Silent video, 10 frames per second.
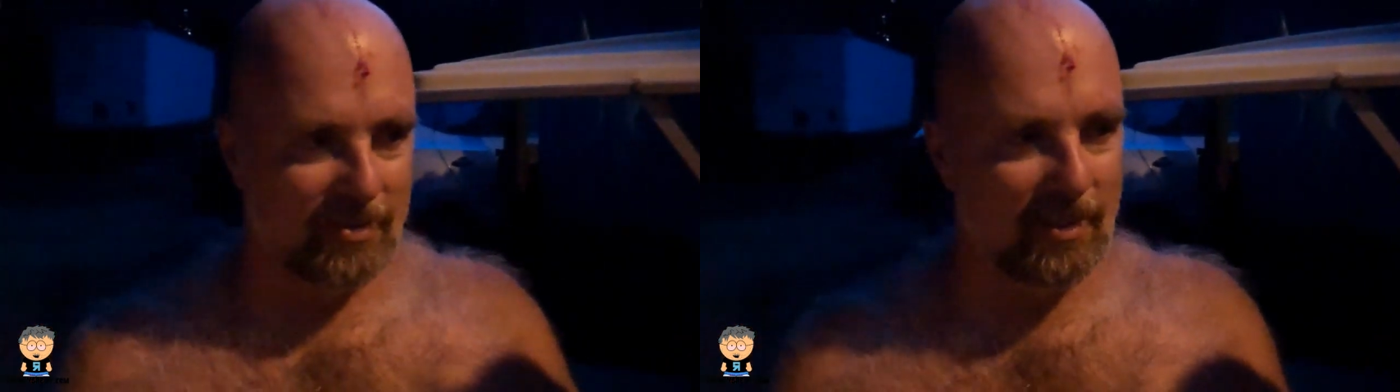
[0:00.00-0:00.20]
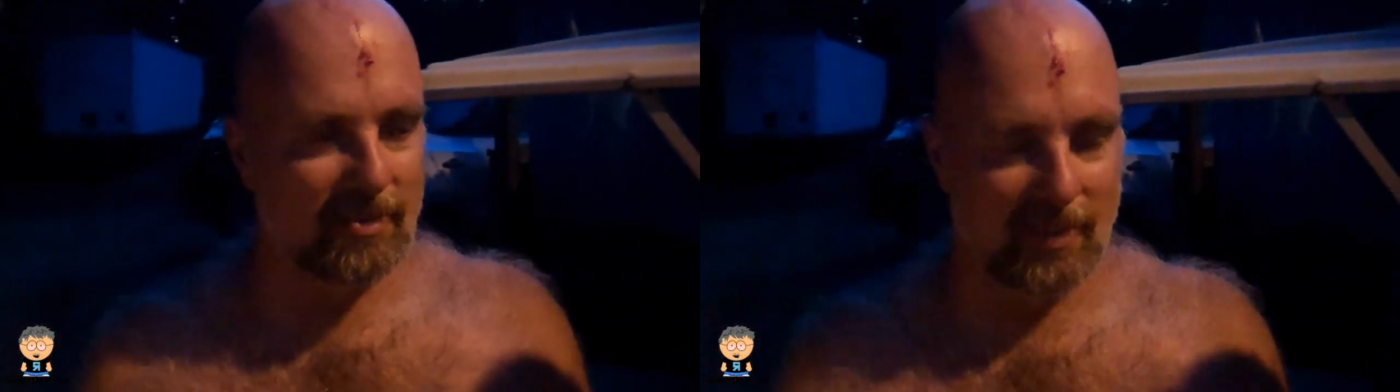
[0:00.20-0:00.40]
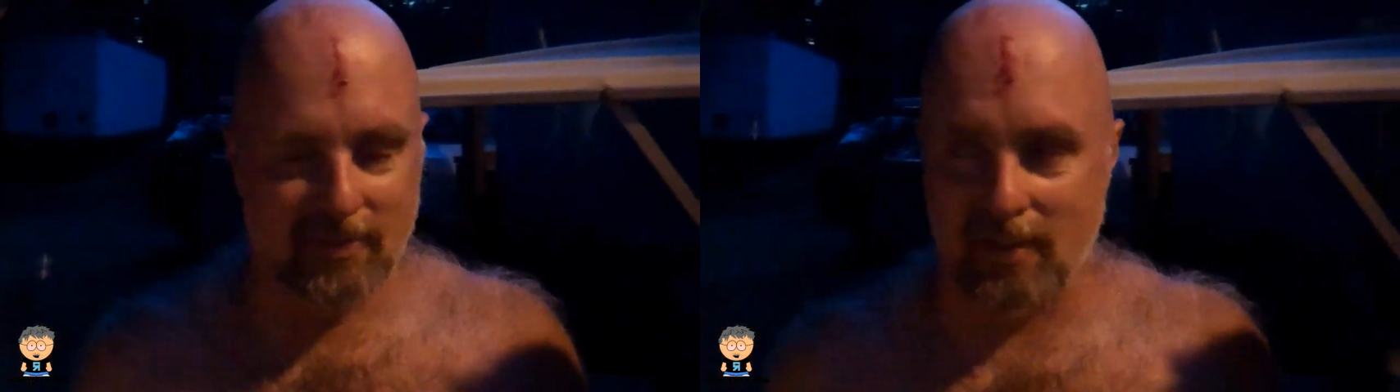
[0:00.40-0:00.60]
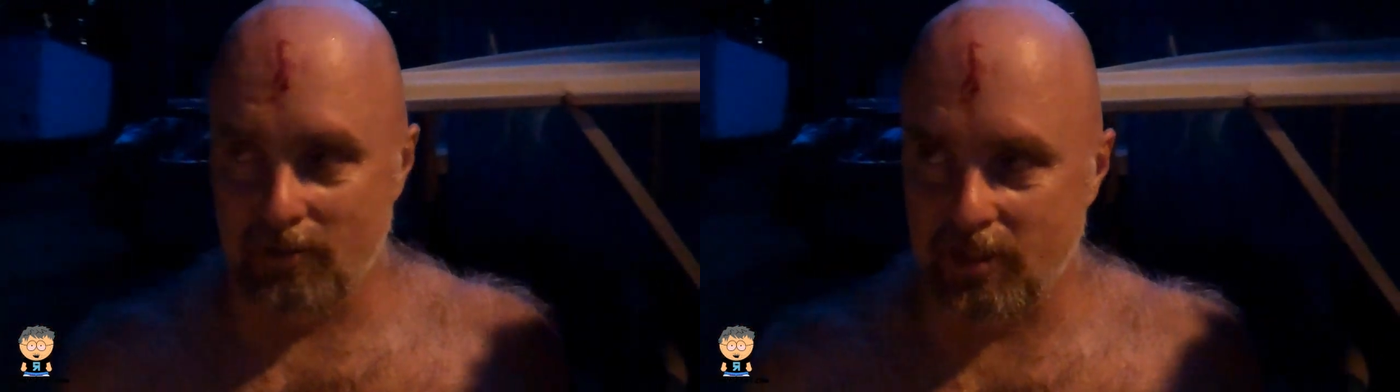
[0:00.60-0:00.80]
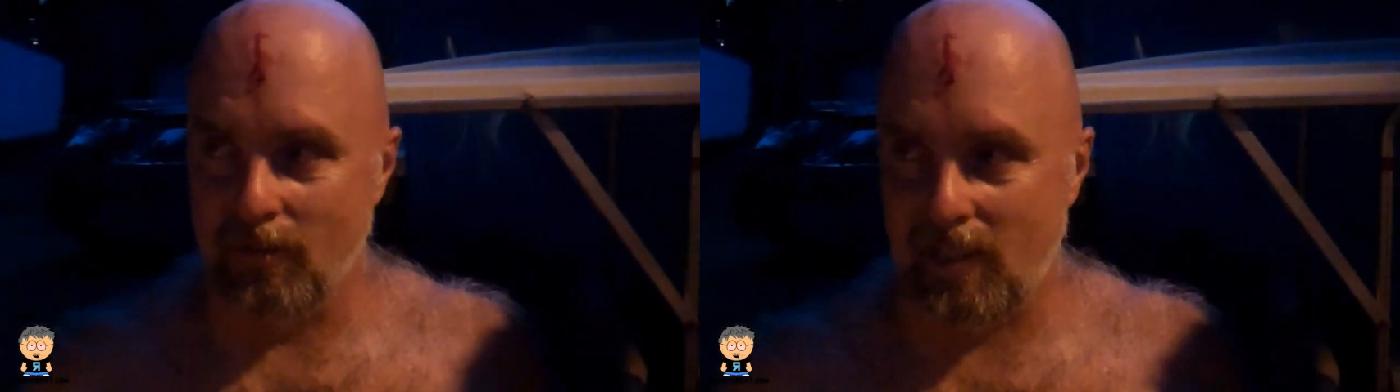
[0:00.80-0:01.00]
it's, it's no
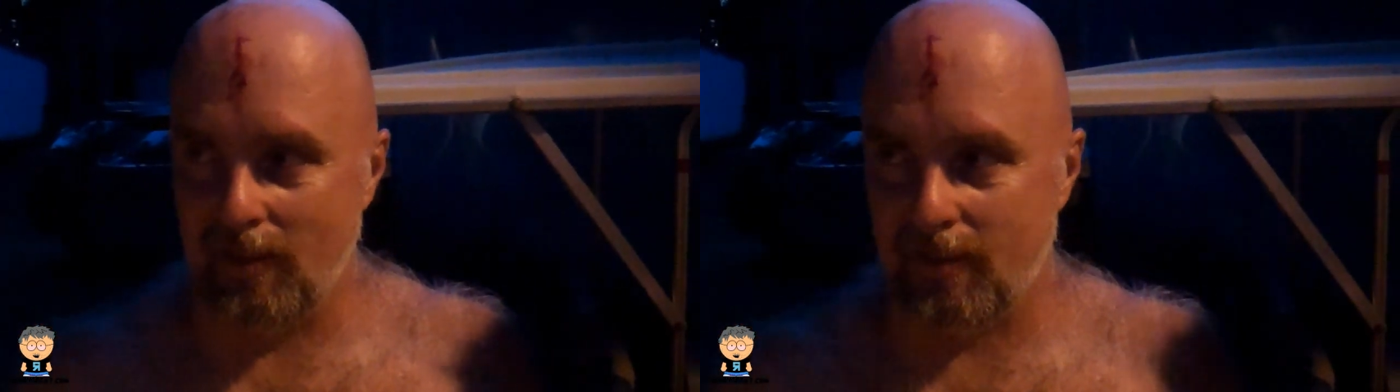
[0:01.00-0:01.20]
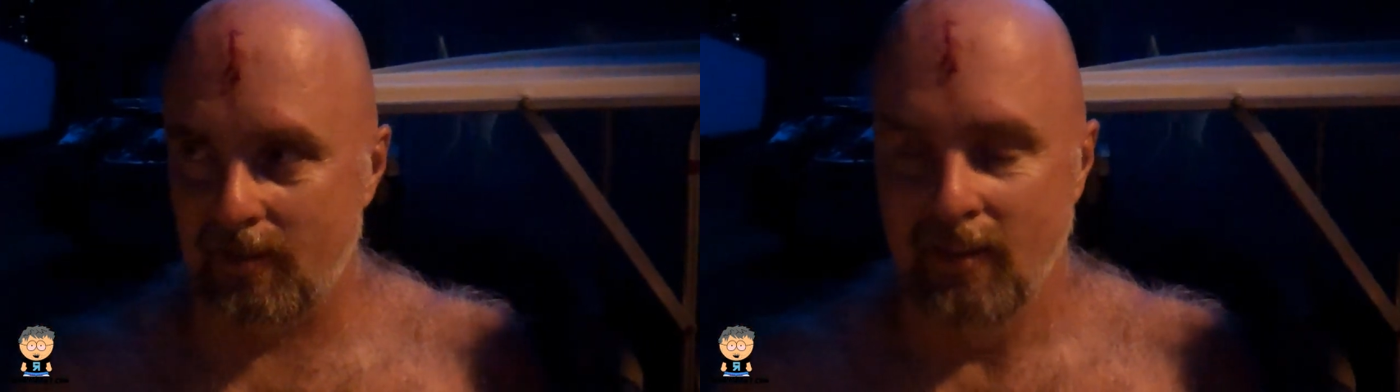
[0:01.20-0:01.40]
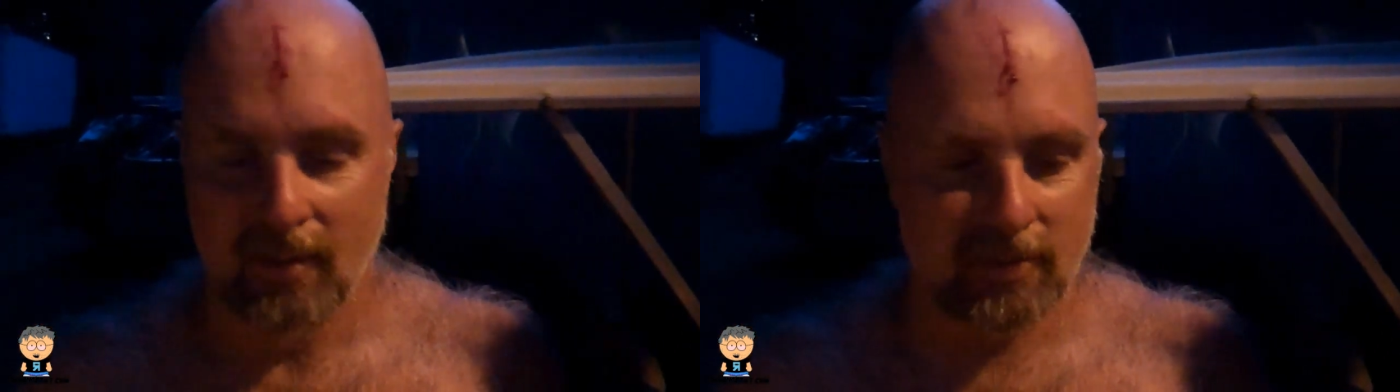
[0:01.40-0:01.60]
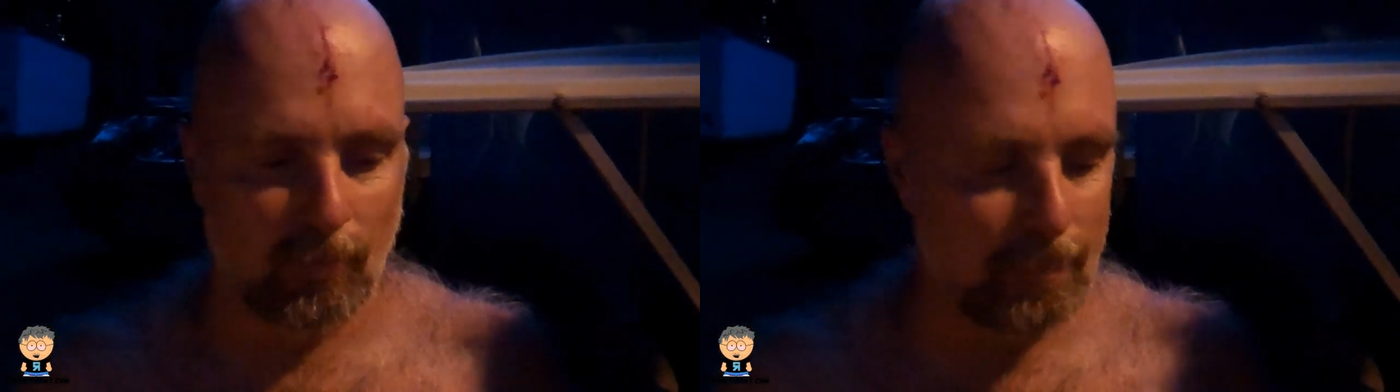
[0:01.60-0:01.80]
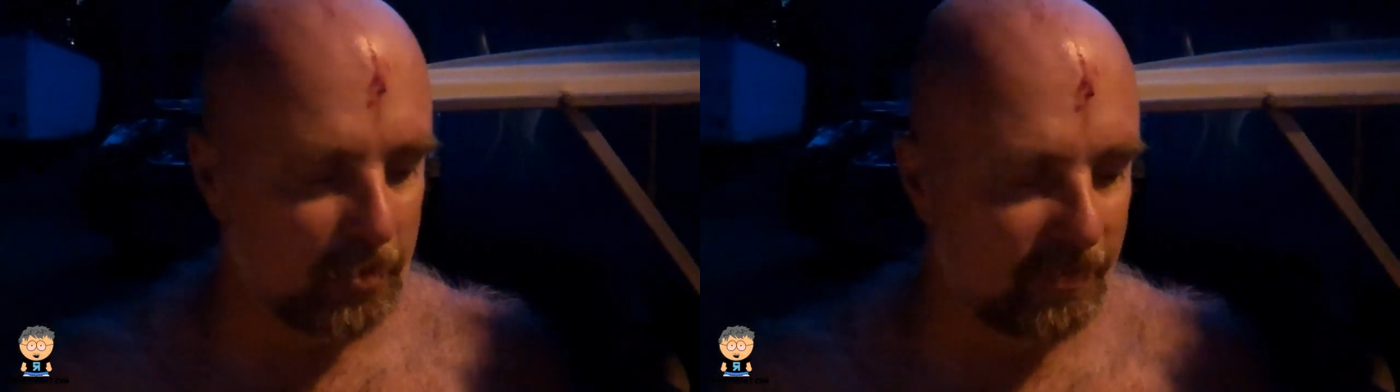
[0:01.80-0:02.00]
joke either. So
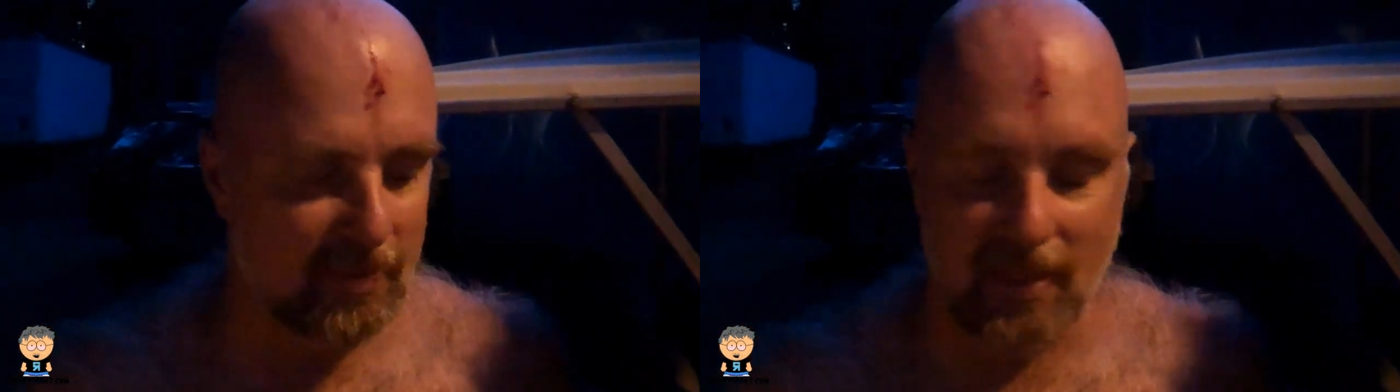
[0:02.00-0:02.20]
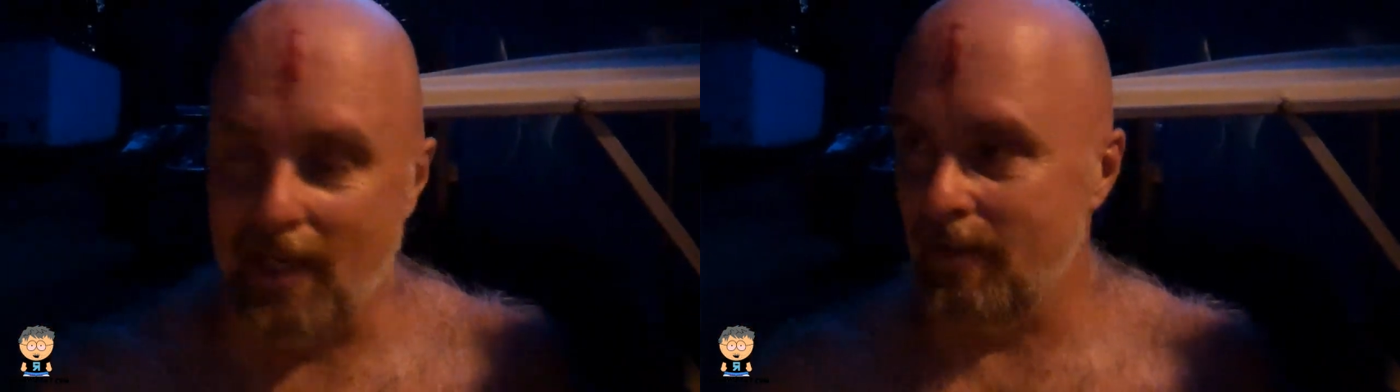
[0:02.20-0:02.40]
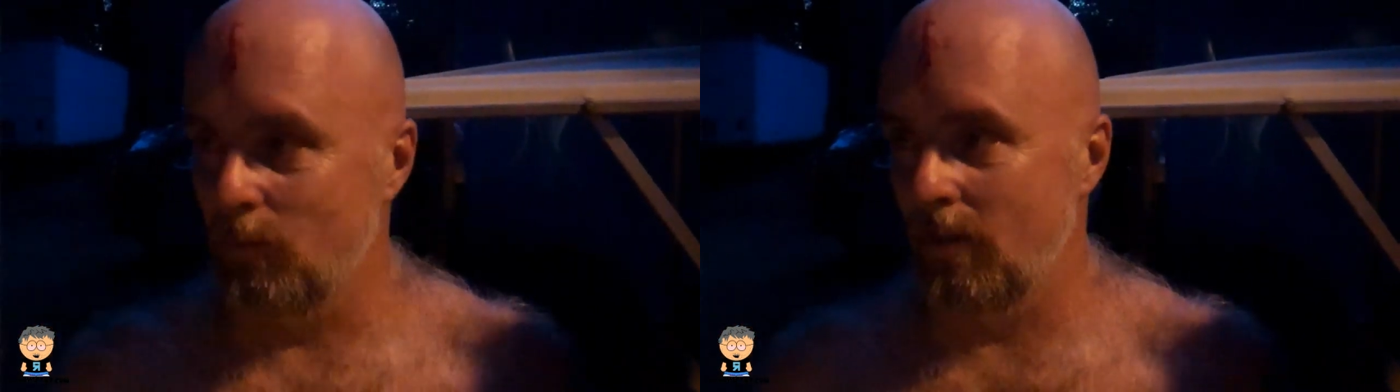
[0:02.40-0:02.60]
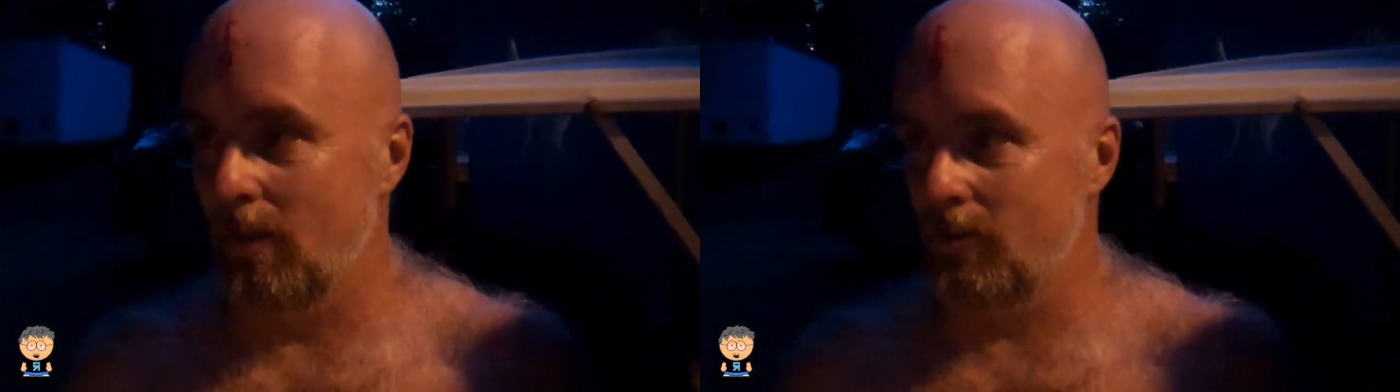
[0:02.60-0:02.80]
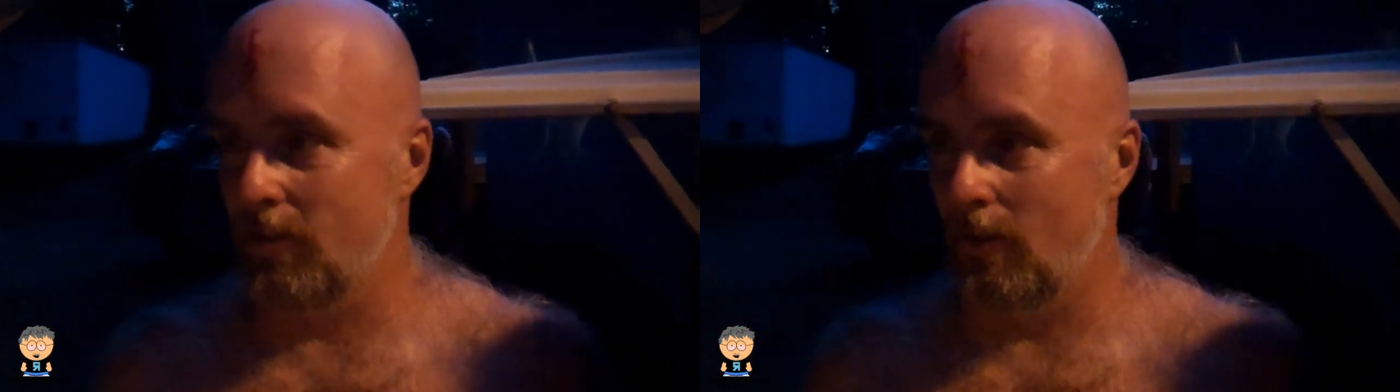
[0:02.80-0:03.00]
we proved tonight that we're
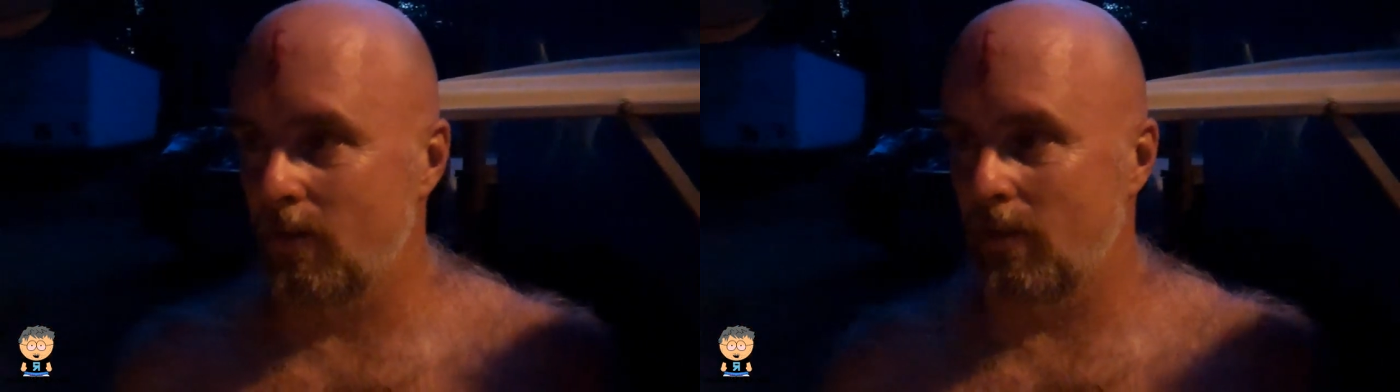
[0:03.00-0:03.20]
no joke,